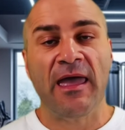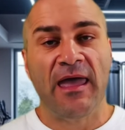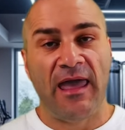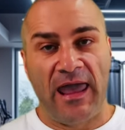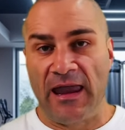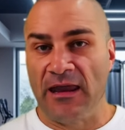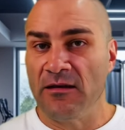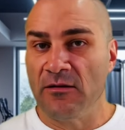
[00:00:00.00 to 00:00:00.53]

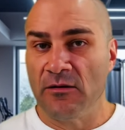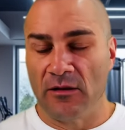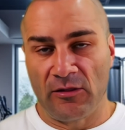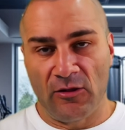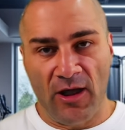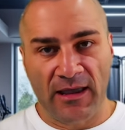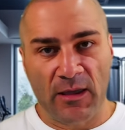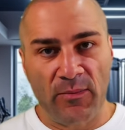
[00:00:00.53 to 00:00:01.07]
And
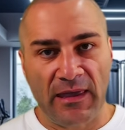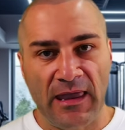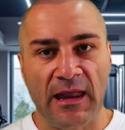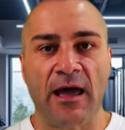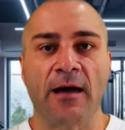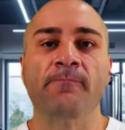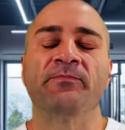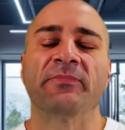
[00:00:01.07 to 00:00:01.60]
like a
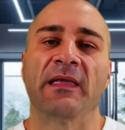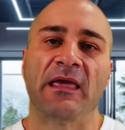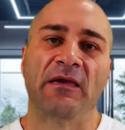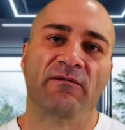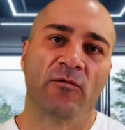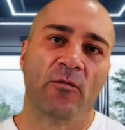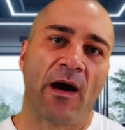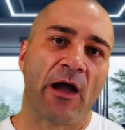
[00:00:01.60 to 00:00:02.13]
beginner,
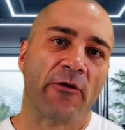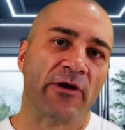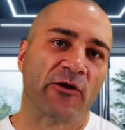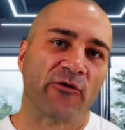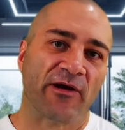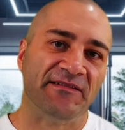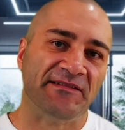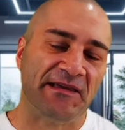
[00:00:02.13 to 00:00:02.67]
if you are
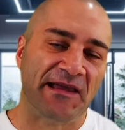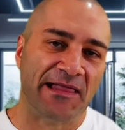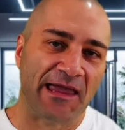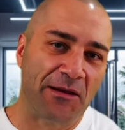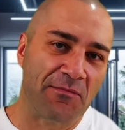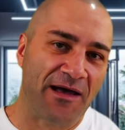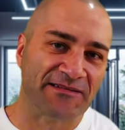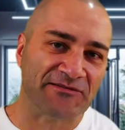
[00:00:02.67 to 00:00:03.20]
increasing your
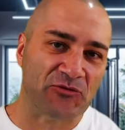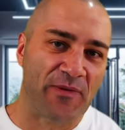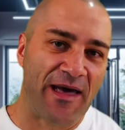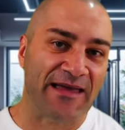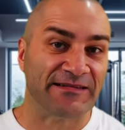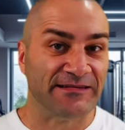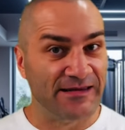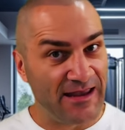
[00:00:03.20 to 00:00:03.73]
lean muscle
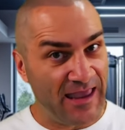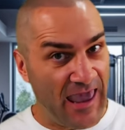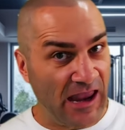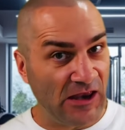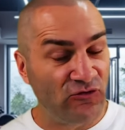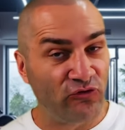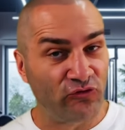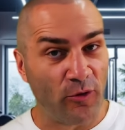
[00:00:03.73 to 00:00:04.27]
mass
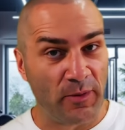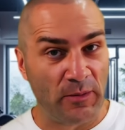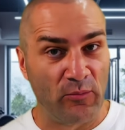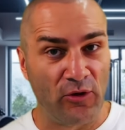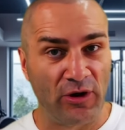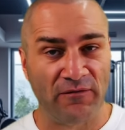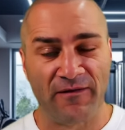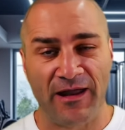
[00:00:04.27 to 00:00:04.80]
and you're dropping
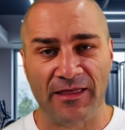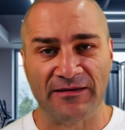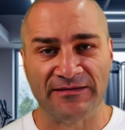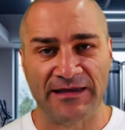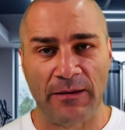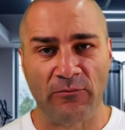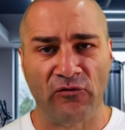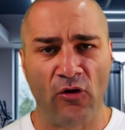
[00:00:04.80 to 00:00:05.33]
body fat at the
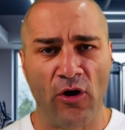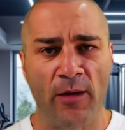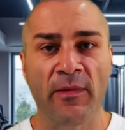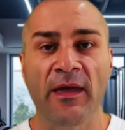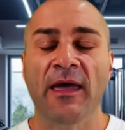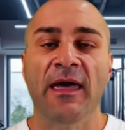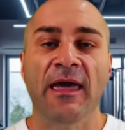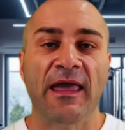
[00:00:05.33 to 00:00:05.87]
same time,
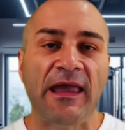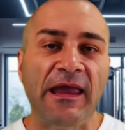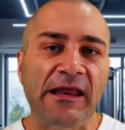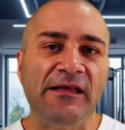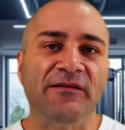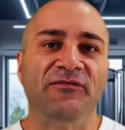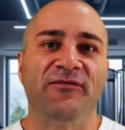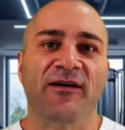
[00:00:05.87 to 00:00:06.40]
it
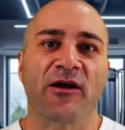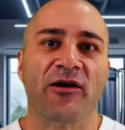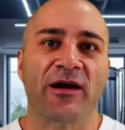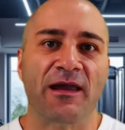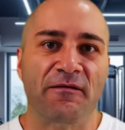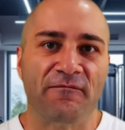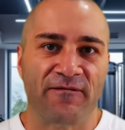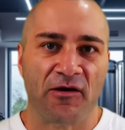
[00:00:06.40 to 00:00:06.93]
is
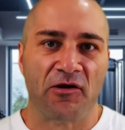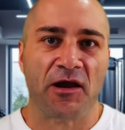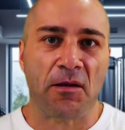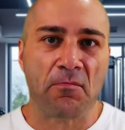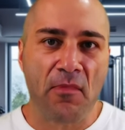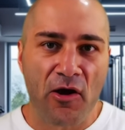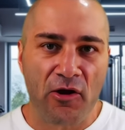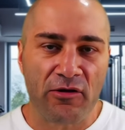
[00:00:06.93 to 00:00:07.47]
very, very
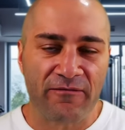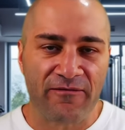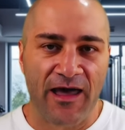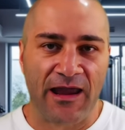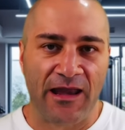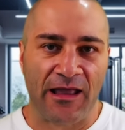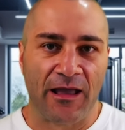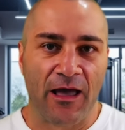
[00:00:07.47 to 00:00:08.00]

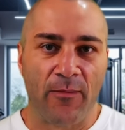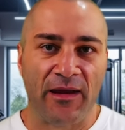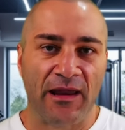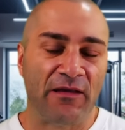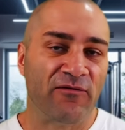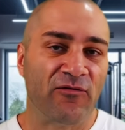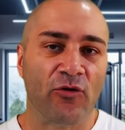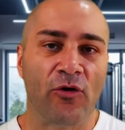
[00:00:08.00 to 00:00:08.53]
motivating. I mean,
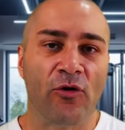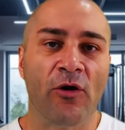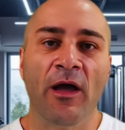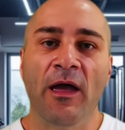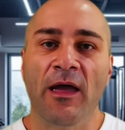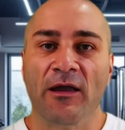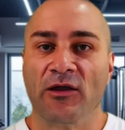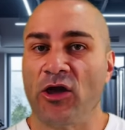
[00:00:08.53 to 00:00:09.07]
if you're
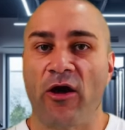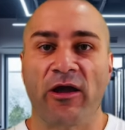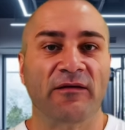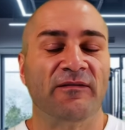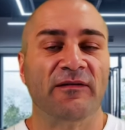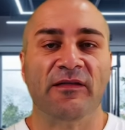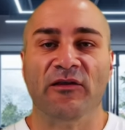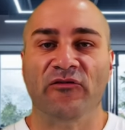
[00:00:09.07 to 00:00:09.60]
going
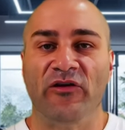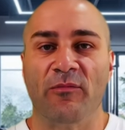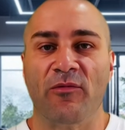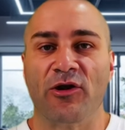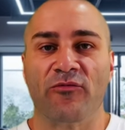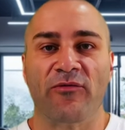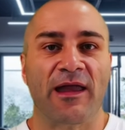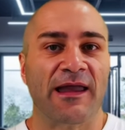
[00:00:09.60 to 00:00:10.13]
to the gym
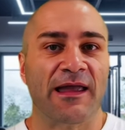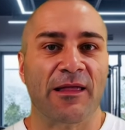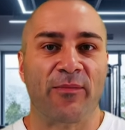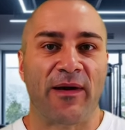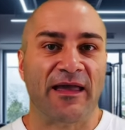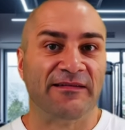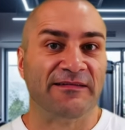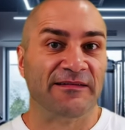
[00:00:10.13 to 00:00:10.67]
on a regular
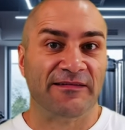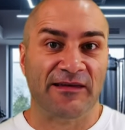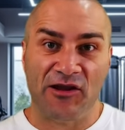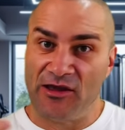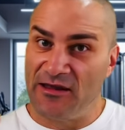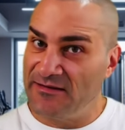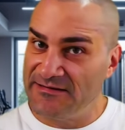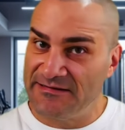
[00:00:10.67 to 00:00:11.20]
basis and you
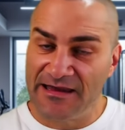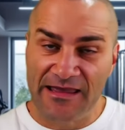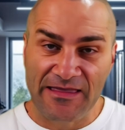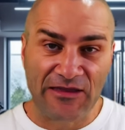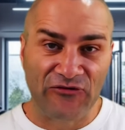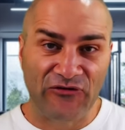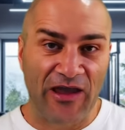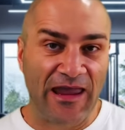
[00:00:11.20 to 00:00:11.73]
can see
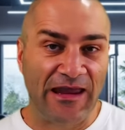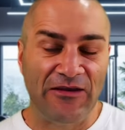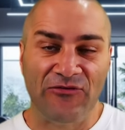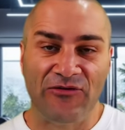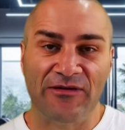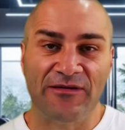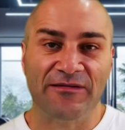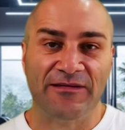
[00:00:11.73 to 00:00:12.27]
the
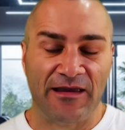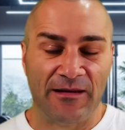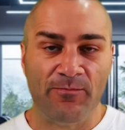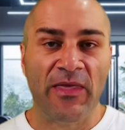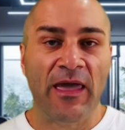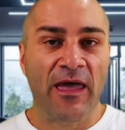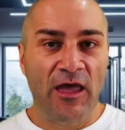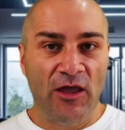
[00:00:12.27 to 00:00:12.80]
changes and
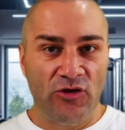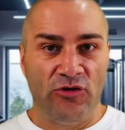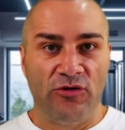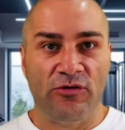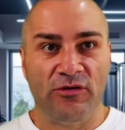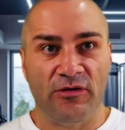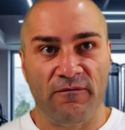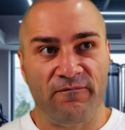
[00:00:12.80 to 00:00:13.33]

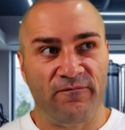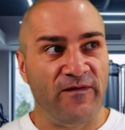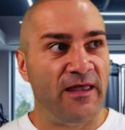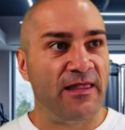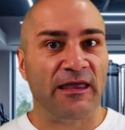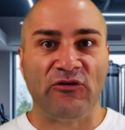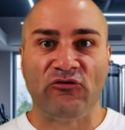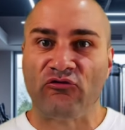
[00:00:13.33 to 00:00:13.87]
you're
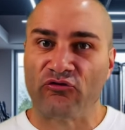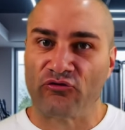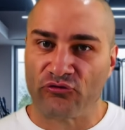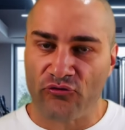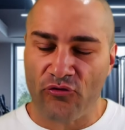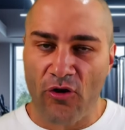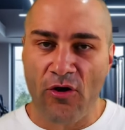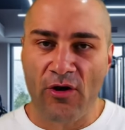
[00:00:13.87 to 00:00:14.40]
feeling
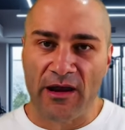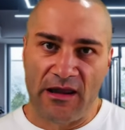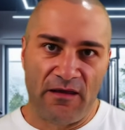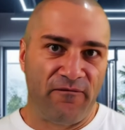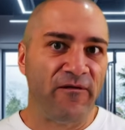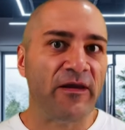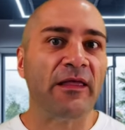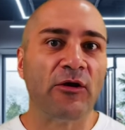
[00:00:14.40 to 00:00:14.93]
strong and you're
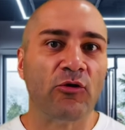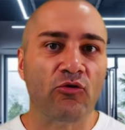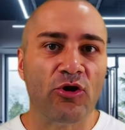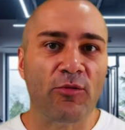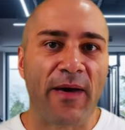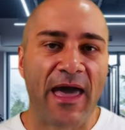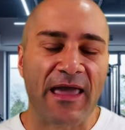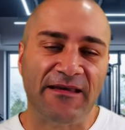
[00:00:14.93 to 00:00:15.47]
feeling good
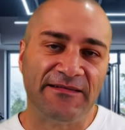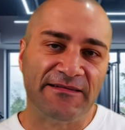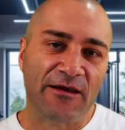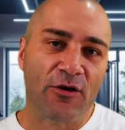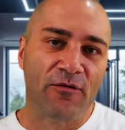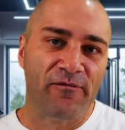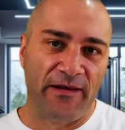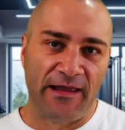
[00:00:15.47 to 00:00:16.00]
about
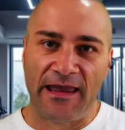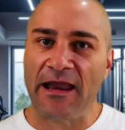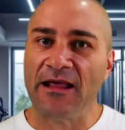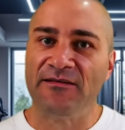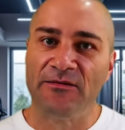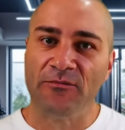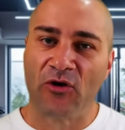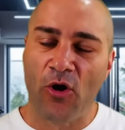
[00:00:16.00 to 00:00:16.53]
yourself and you're getting some